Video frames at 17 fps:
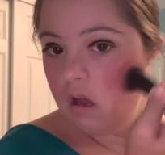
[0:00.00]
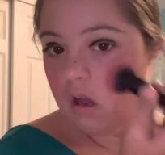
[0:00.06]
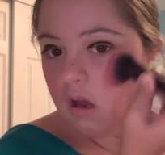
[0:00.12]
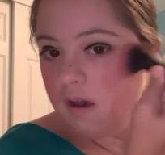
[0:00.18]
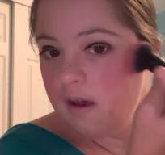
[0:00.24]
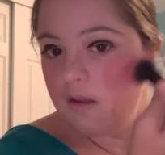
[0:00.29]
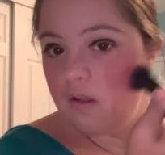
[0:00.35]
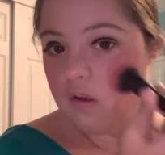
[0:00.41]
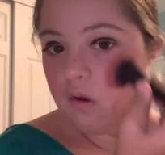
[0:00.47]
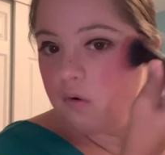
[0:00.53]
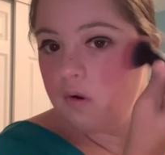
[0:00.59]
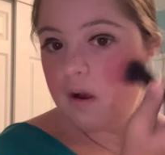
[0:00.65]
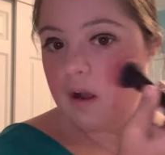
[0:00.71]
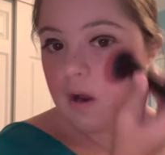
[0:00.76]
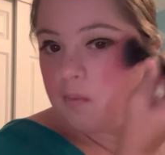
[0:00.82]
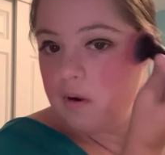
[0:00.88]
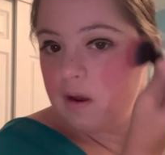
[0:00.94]
I know
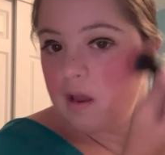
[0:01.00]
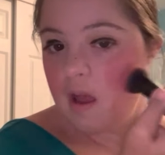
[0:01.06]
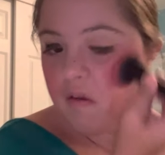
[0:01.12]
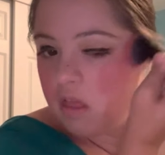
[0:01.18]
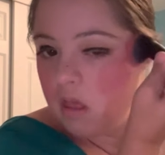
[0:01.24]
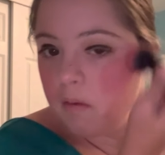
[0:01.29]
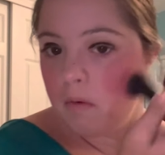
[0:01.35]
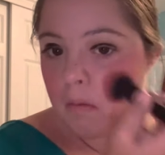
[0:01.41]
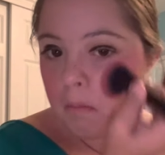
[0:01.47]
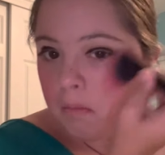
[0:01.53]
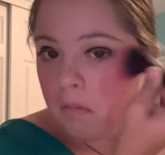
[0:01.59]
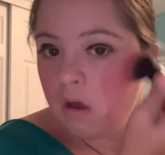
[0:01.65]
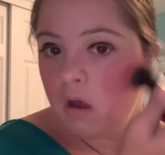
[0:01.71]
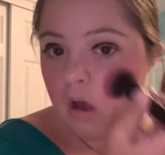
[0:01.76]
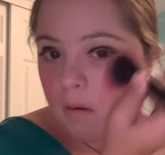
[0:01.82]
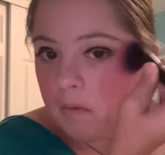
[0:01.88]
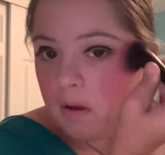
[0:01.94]
I already have some
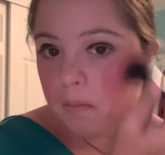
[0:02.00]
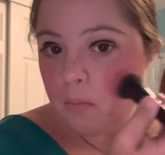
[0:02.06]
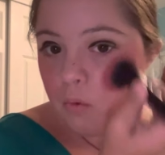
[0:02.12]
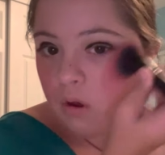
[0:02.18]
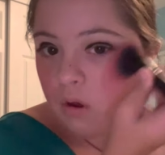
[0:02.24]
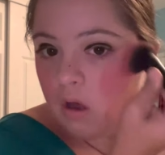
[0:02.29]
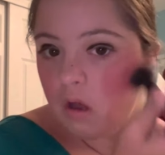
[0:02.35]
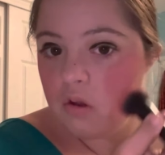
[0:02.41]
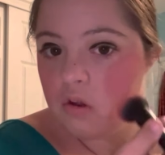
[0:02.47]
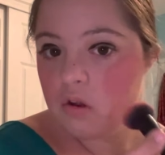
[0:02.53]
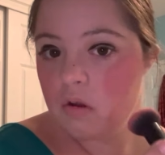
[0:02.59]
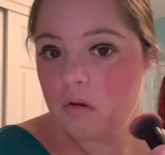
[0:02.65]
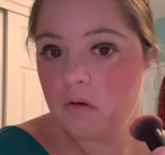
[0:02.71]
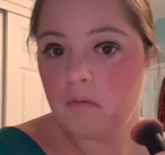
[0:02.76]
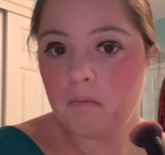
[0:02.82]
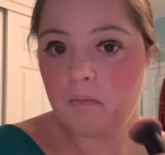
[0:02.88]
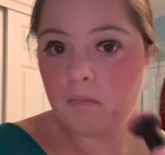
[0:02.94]
on my blush,
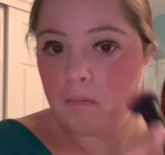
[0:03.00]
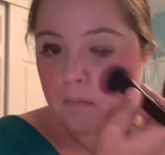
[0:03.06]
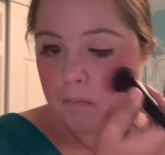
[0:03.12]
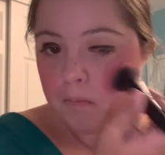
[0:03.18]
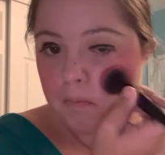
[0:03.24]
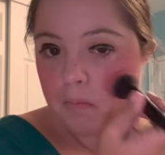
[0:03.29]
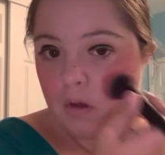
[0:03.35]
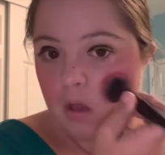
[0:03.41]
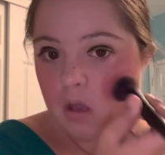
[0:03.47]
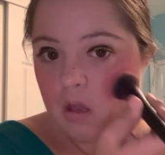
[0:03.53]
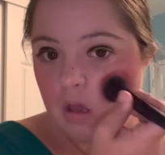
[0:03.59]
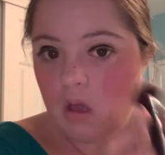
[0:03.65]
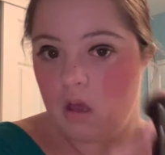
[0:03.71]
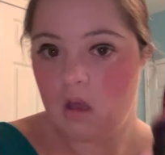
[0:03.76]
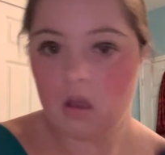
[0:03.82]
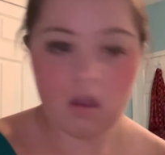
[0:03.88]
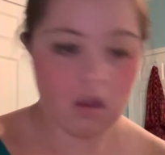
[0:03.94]
but
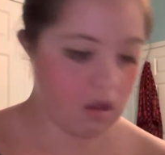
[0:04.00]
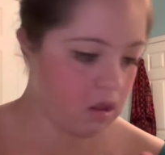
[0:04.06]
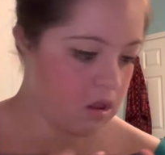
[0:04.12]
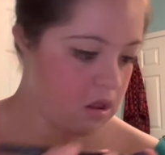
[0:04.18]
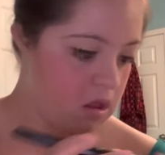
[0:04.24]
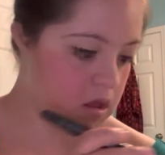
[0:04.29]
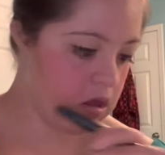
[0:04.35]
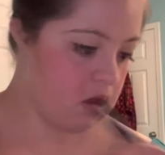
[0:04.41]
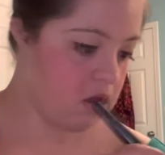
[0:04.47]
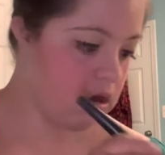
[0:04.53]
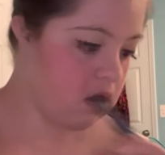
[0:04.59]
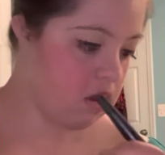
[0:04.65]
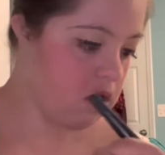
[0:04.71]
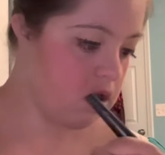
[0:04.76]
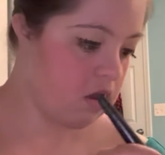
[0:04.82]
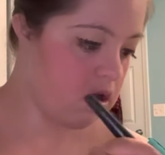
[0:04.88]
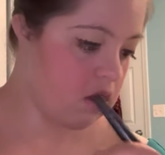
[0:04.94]
yes.
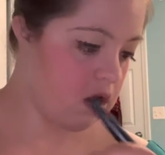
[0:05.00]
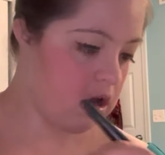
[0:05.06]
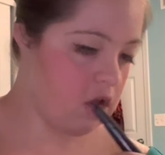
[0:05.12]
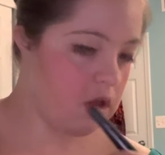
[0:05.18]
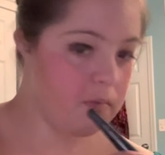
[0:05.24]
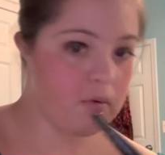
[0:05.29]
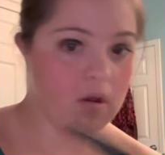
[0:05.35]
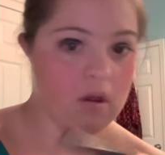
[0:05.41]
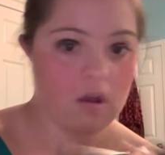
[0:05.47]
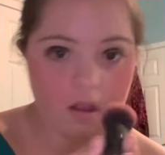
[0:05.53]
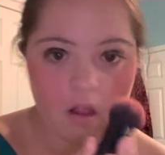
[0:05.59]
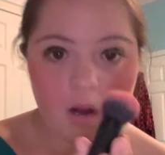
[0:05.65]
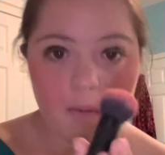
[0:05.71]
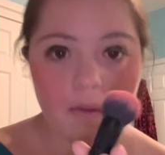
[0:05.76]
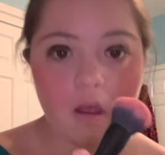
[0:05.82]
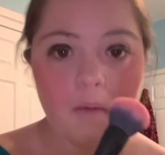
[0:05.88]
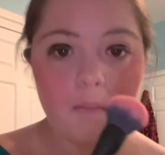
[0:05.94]
I just put a little
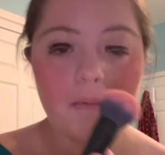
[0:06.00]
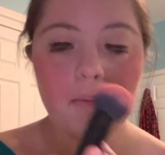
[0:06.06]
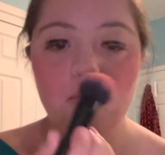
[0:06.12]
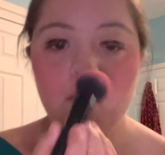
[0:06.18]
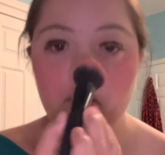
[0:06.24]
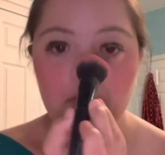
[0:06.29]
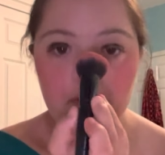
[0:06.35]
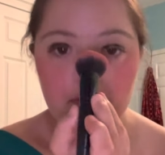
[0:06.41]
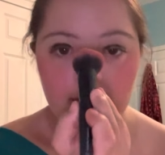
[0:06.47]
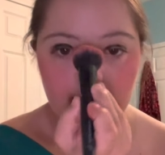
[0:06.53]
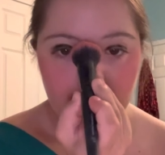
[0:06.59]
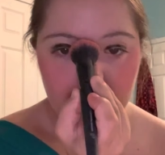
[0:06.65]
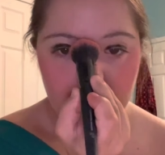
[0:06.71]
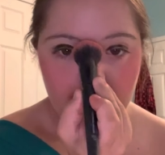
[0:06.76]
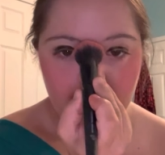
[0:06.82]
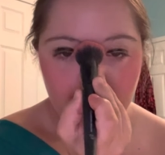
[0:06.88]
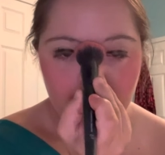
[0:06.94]
bit on my brush and I
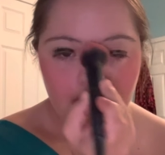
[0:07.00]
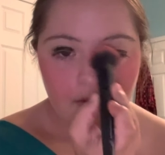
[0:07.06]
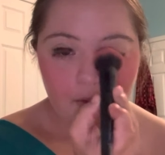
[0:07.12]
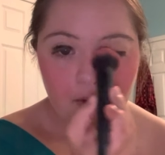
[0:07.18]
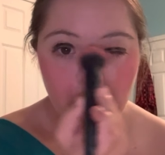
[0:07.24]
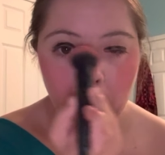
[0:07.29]
just go